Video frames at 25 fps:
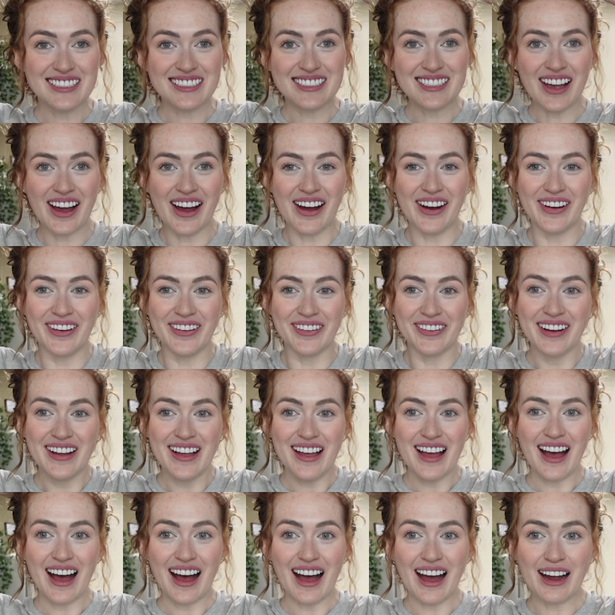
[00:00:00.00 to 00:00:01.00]
so
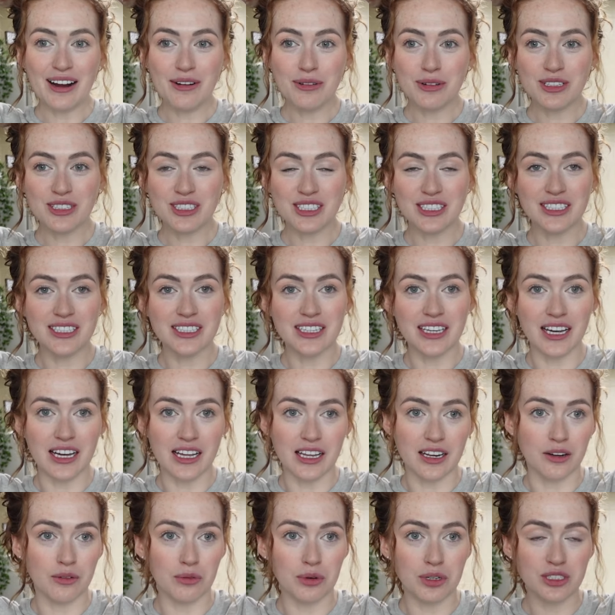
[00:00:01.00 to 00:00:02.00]
I watched this girl
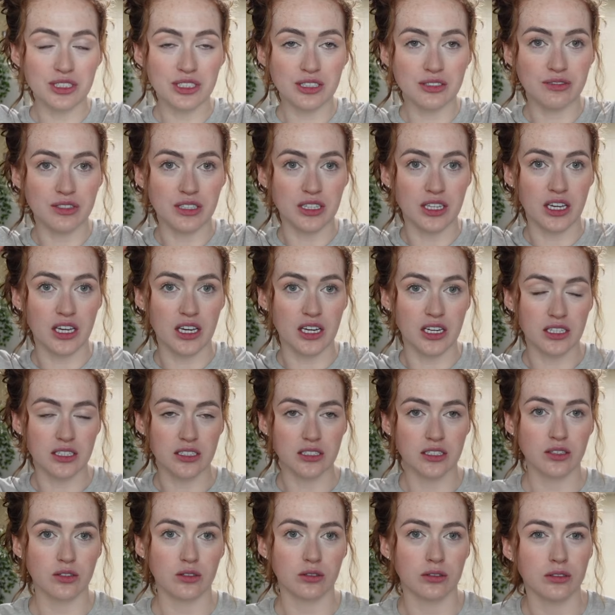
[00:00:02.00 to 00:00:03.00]
and I've watched her for
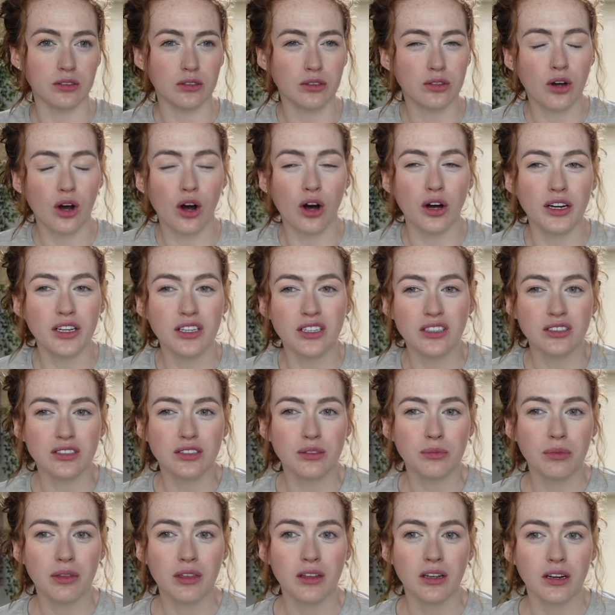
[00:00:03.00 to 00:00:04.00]
years called Connor
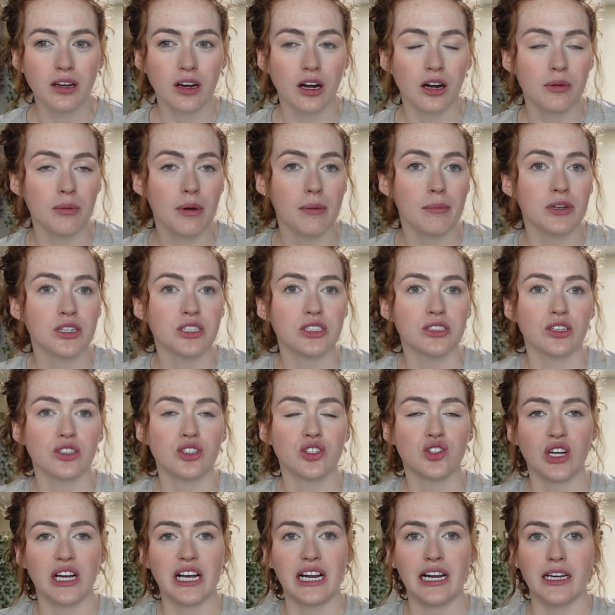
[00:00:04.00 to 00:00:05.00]
something, I can't remember, she's
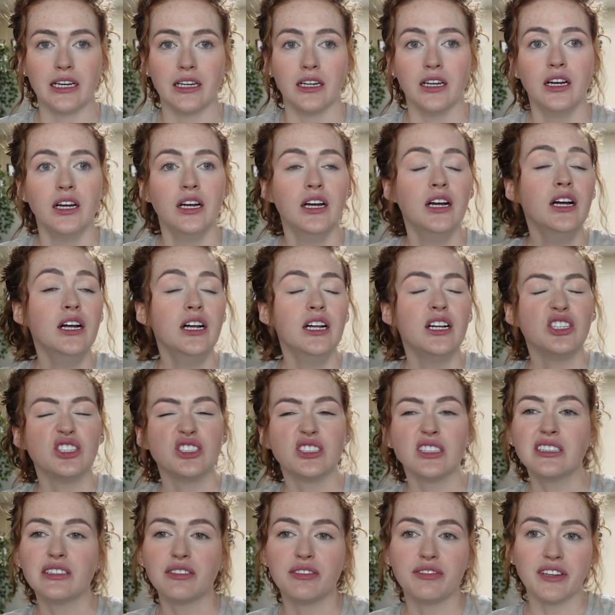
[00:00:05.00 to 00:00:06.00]
Australian. She's
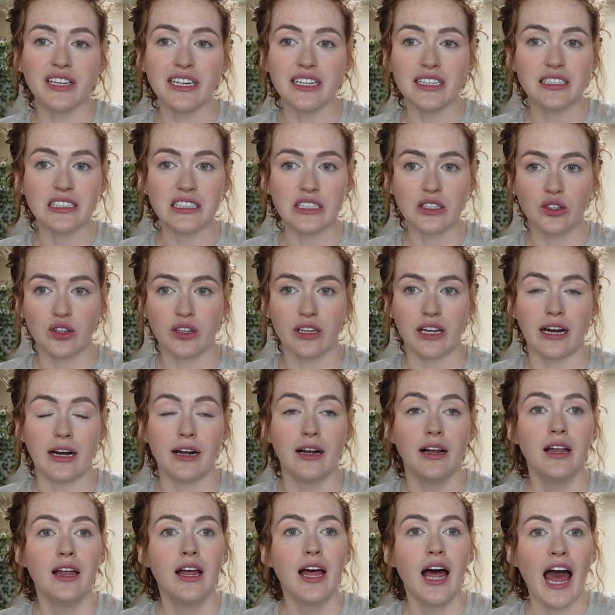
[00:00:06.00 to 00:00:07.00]
into fitness and all that.
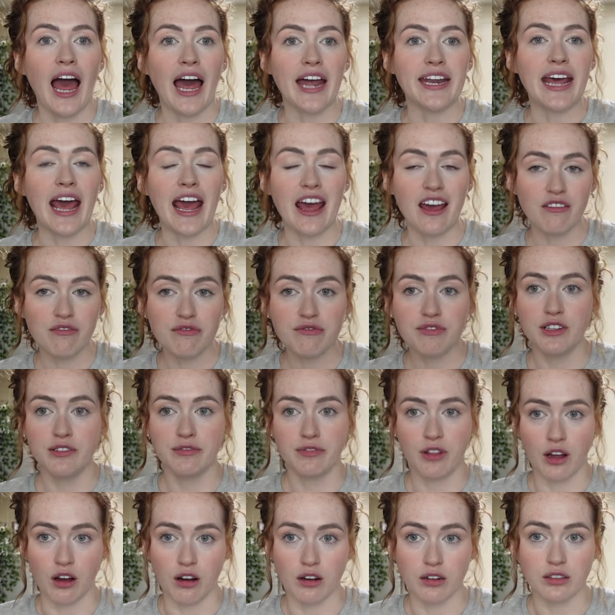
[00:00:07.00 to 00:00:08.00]
And every
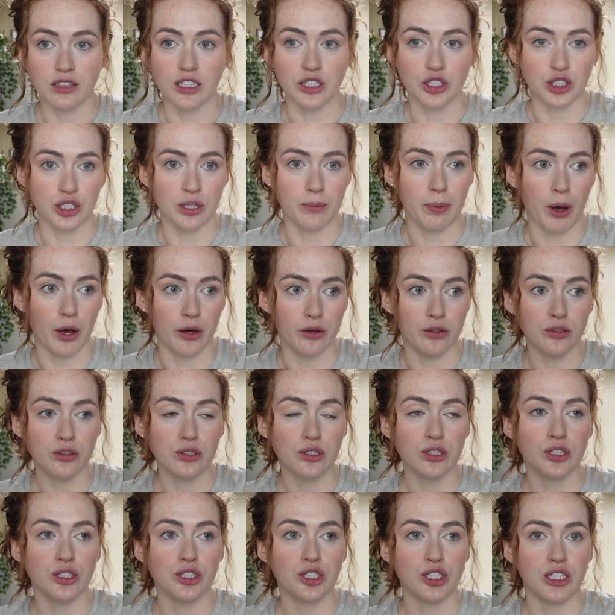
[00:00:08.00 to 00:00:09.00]
vlog that she
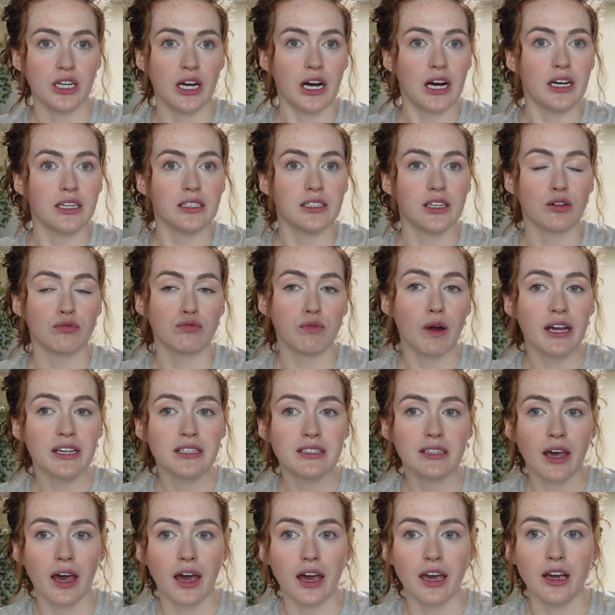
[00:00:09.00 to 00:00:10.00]
posts, she has a
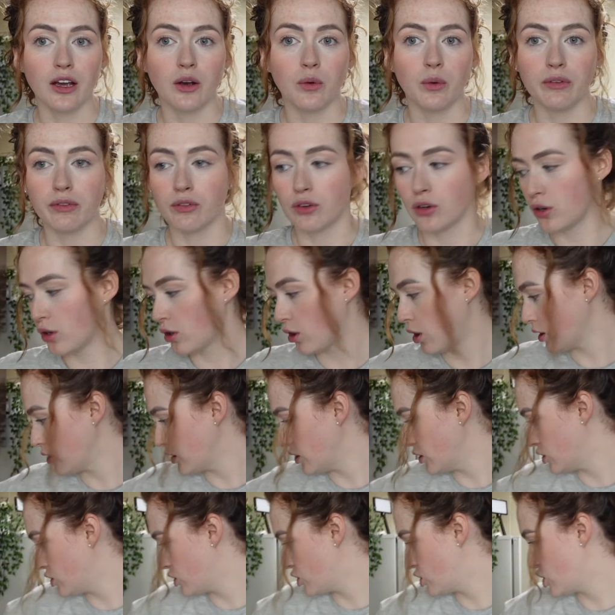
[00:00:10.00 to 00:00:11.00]
rice cake with
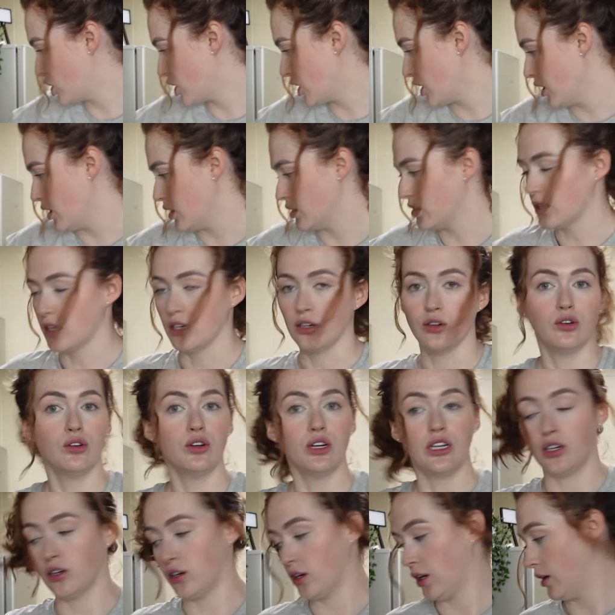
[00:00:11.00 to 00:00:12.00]
cottage cheese and
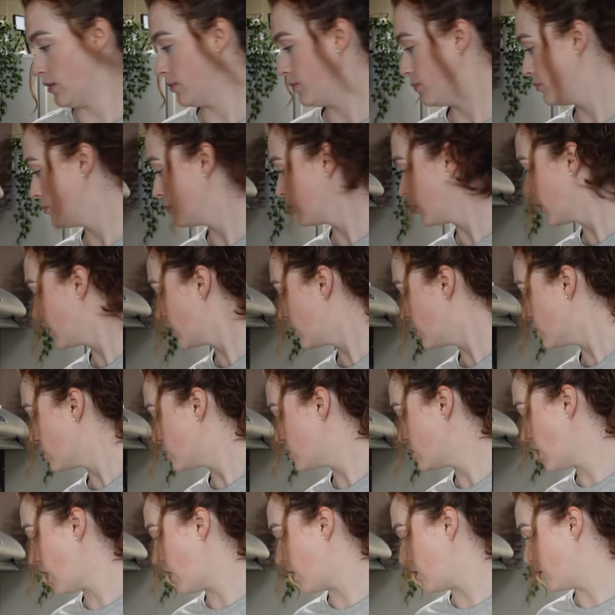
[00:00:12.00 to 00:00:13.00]
honey on it.
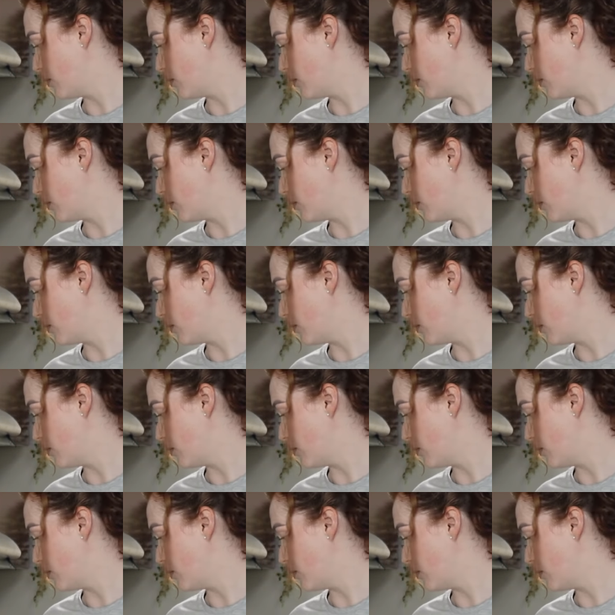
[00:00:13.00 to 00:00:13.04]
So,